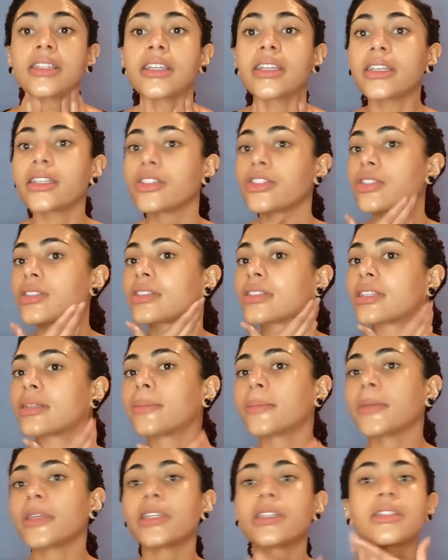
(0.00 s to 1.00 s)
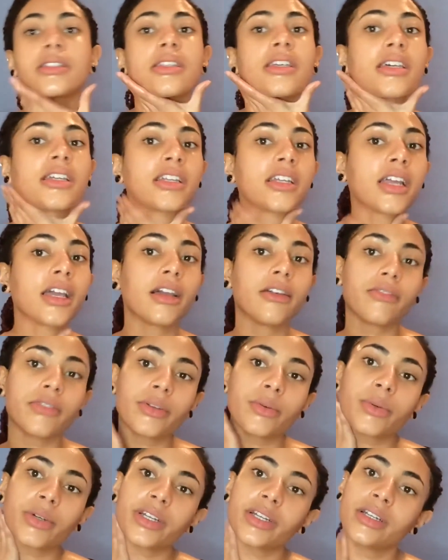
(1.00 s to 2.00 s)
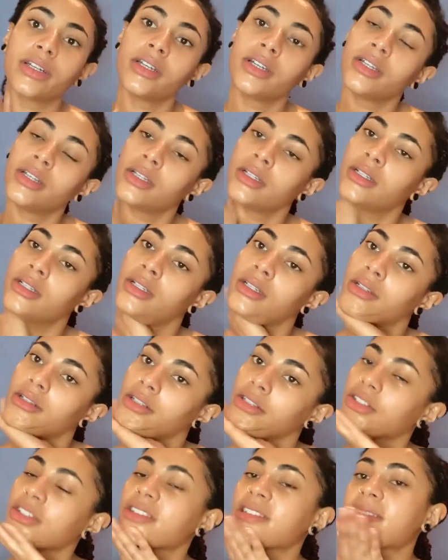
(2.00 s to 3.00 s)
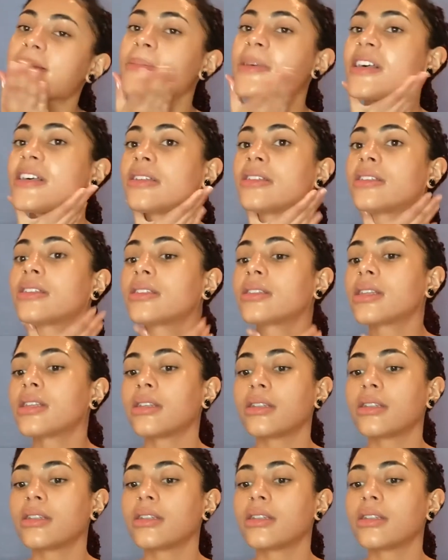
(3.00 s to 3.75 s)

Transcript: Like, it's just slipping and sliding everywhere. And it just smells